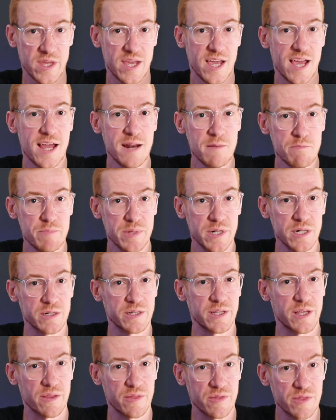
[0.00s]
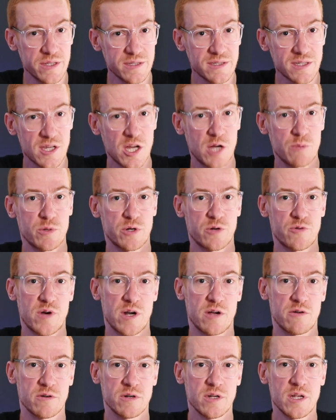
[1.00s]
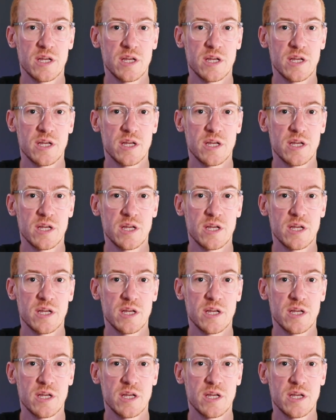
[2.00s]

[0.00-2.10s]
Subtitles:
and building this common ground